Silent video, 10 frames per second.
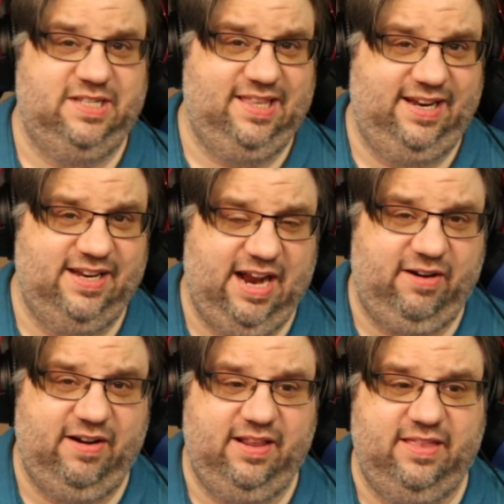the
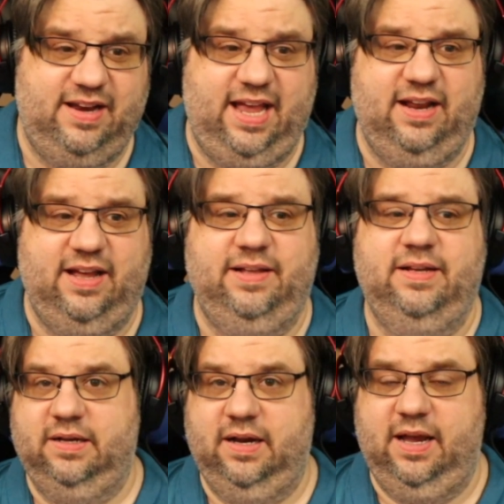integrity of the data,
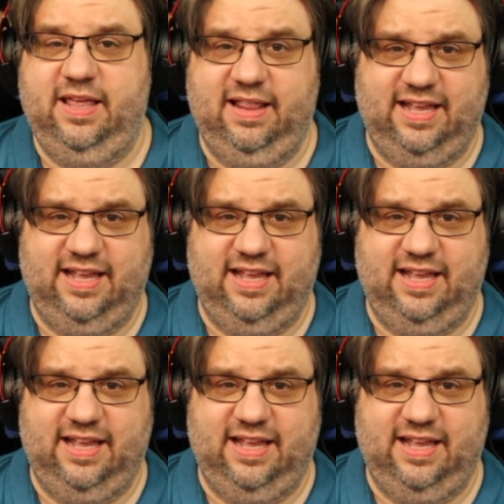then it